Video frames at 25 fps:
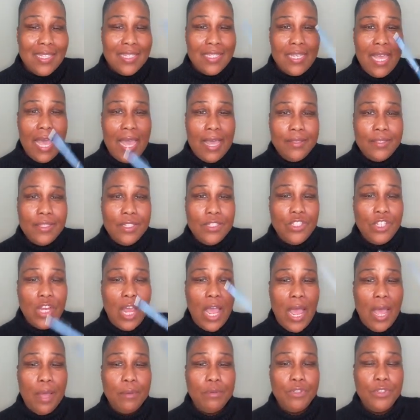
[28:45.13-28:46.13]
the types of
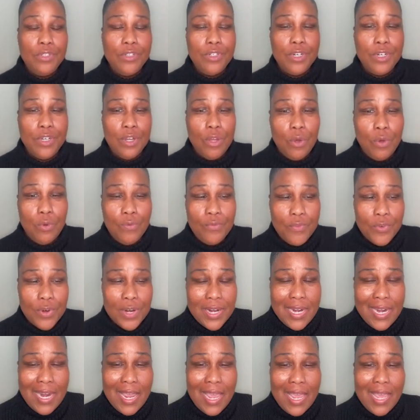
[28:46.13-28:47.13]
jobs you're going to go
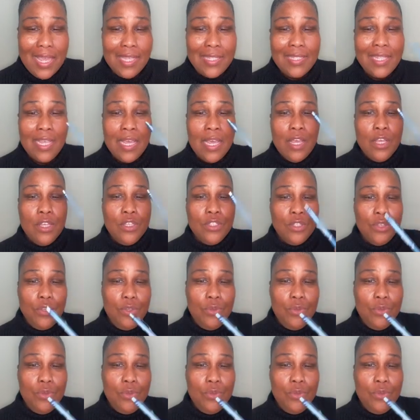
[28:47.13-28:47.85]
for next,